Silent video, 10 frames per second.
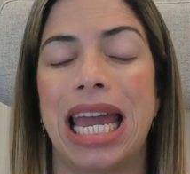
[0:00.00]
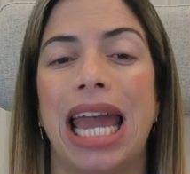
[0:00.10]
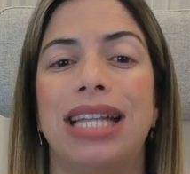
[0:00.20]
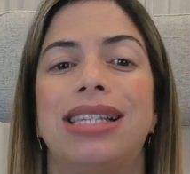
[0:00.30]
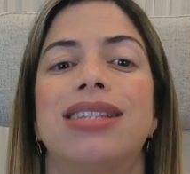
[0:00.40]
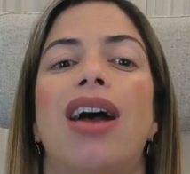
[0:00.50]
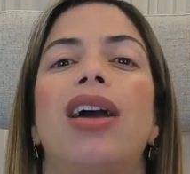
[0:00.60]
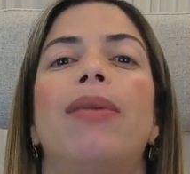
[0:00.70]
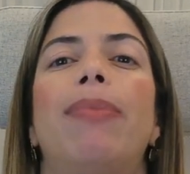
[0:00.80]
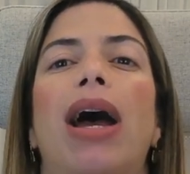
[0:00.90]
It's
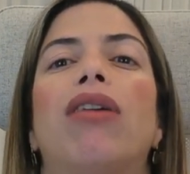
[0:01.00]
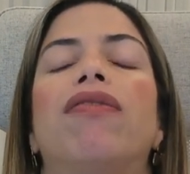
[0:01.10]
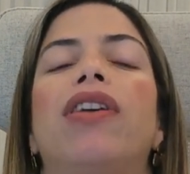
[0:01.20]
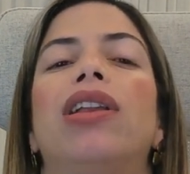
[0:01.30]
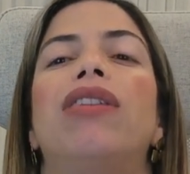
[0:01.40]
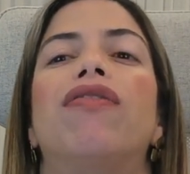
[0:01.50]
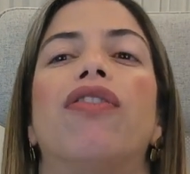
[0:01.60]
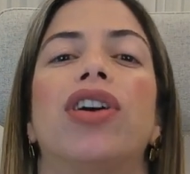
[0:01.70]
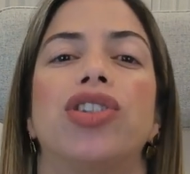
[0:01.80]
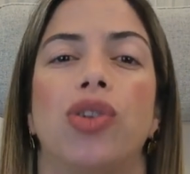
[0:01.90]
not about feeling
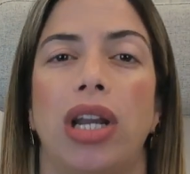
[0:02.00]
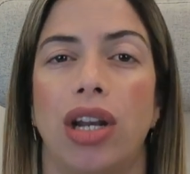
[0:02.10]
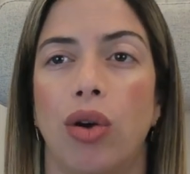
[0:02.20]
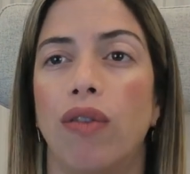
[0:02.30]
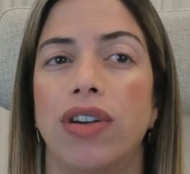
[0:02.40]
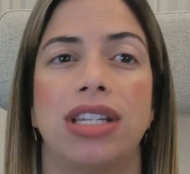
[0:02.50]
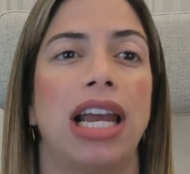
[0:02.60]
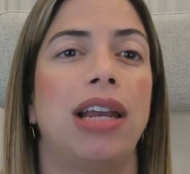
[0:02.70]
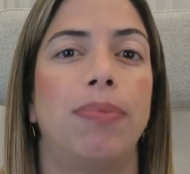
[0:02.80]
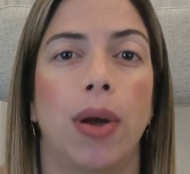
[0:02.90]
frustrated over
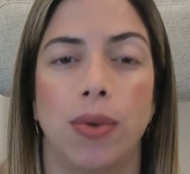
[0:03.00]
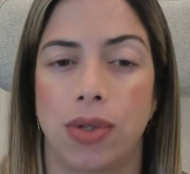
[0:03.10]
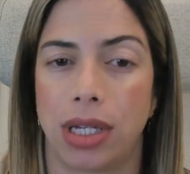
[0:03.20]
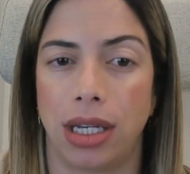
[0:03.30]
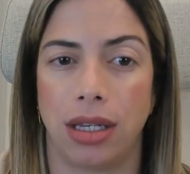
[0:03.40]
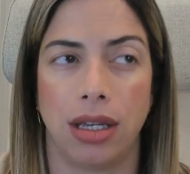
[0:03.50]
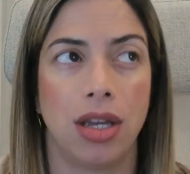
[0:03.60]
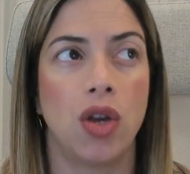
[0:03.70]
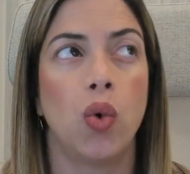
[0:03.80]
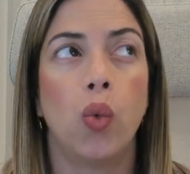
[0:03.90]
daily posting.
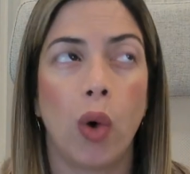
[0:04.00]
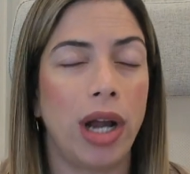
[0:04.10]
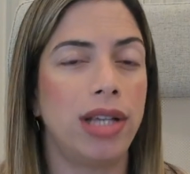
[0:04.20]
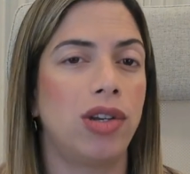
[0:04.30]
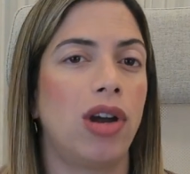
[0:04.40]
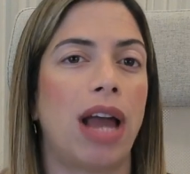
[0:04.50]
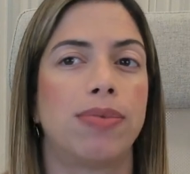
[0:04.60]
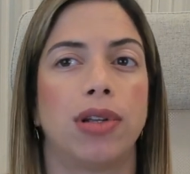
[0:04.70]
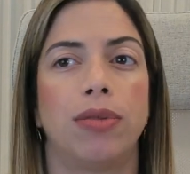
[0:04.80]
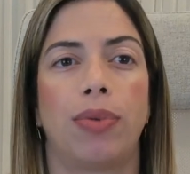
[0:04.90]
What is your
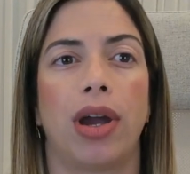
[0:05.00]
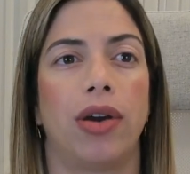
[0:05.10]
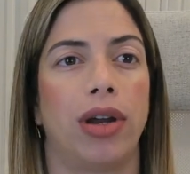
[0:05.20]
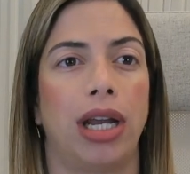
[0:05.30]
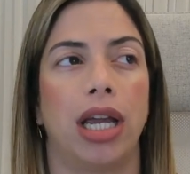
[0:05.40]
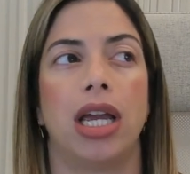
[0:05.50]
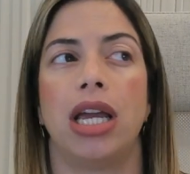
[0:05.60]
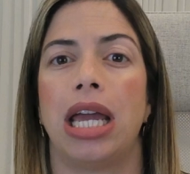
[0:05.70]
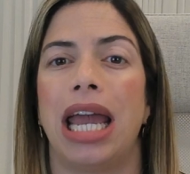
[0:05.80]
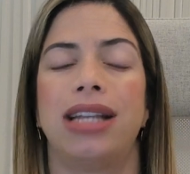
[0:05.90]
absolute priority?
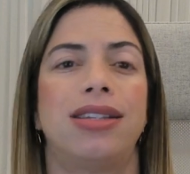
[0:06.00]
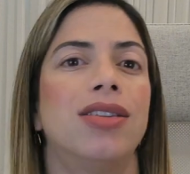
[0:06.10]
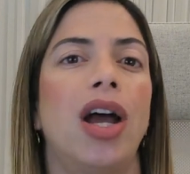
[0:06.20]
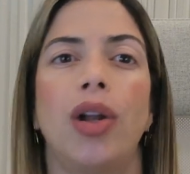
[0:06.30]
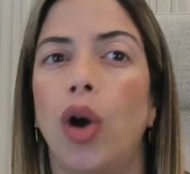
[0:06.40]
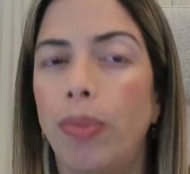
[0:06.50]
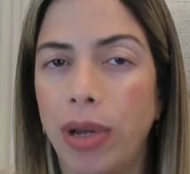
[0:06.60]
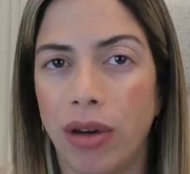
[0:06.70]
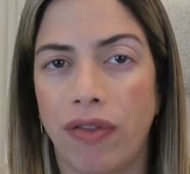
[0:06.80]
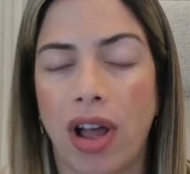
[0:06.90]
It's not
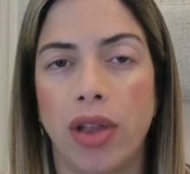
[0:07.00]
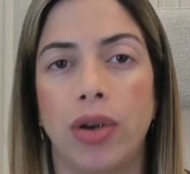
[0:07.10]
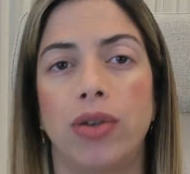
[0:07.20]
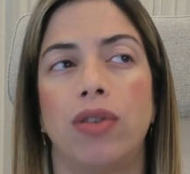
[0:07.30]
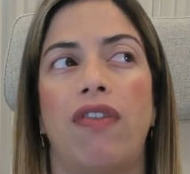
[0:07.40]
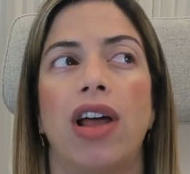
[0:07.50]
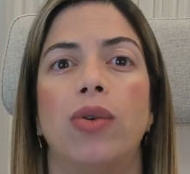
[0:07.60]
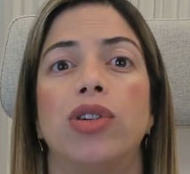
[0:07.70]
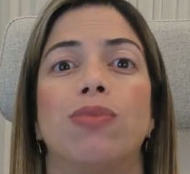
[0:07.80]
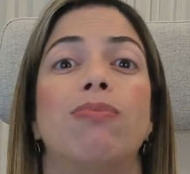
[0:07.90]
hoping your
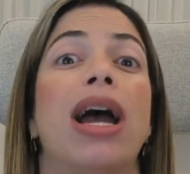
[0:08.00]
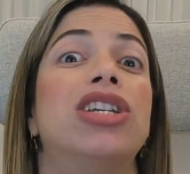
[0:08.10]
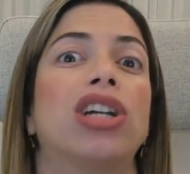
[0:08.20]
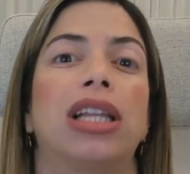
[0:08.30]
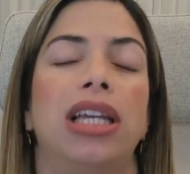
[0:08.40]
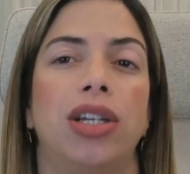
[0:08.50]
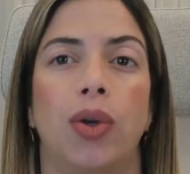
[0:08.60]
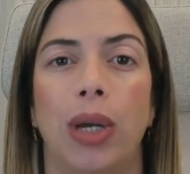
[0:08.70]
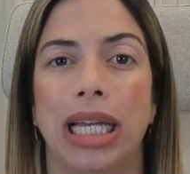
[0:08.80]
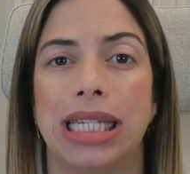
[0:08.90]
followers magically
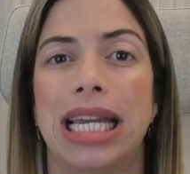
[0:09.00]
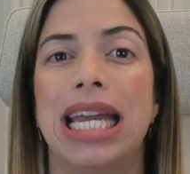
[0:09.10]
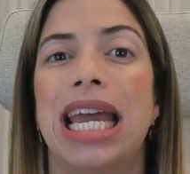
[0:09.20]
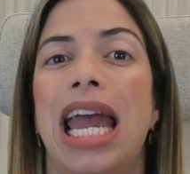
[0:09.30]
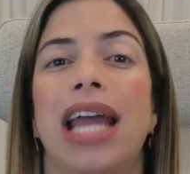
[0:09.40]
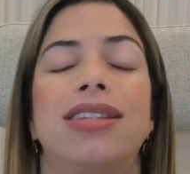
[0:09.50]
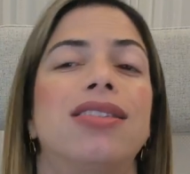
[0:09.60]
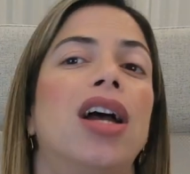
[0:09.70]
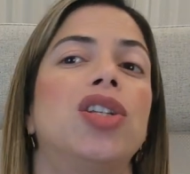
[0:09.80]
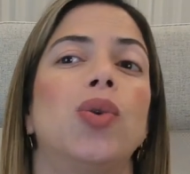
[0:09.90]
increase. It's
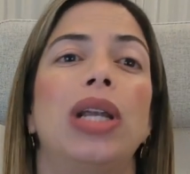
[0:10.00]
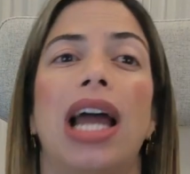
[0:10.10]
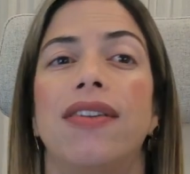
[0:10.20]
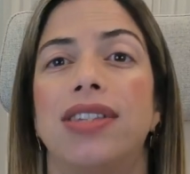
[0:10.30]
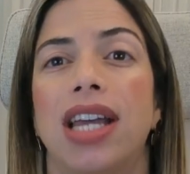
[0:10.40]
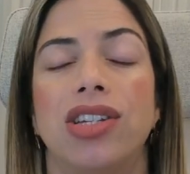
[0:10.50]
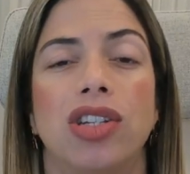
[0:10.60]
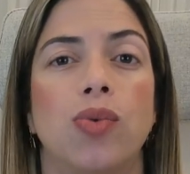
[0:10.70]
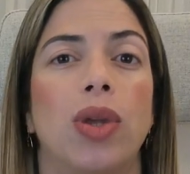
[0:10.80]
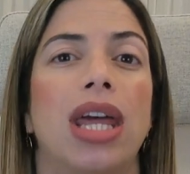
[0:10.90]
not doing live
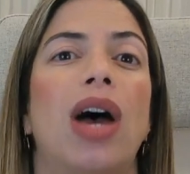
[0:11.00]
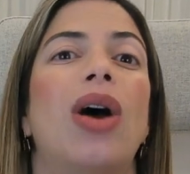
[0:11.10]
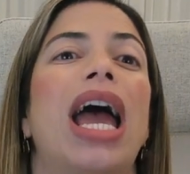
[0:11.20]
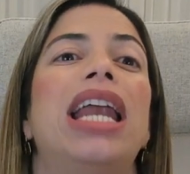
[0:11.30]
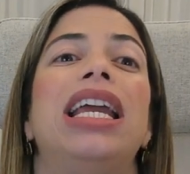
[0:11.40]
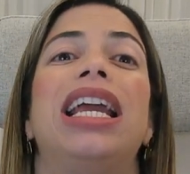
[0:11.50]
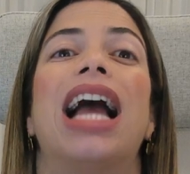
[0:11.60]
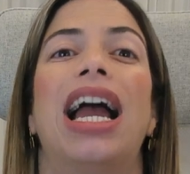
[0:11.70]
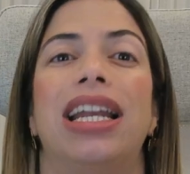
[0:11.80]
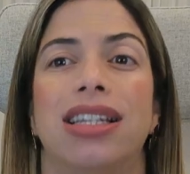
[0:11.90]
sessions without any
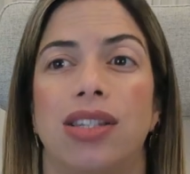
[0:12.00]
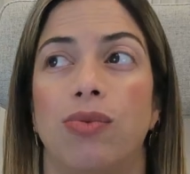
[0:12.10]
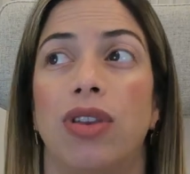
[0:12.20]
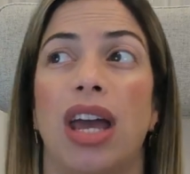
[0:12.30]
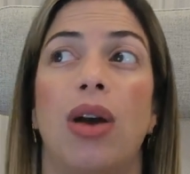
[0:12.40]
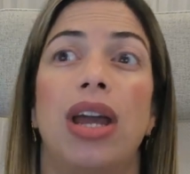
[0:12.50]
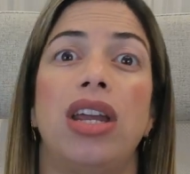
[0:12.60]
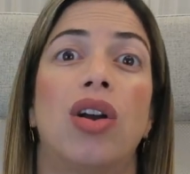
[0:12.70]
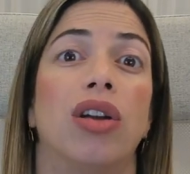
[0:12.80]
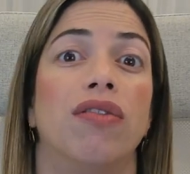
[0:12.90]
guidance, without any
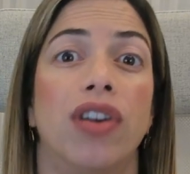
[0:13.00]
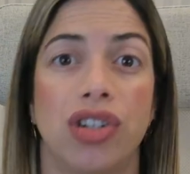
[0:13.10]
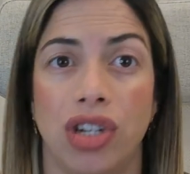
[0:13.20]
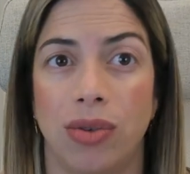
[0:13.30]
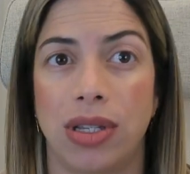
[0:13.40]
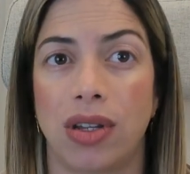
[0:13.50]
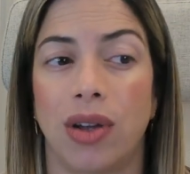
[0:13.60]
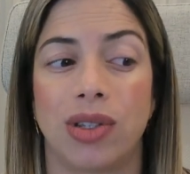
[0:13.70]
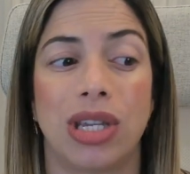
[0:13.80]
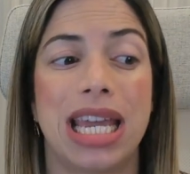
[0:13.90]
conversion
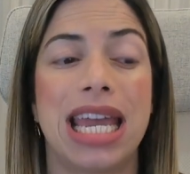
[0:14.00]
results.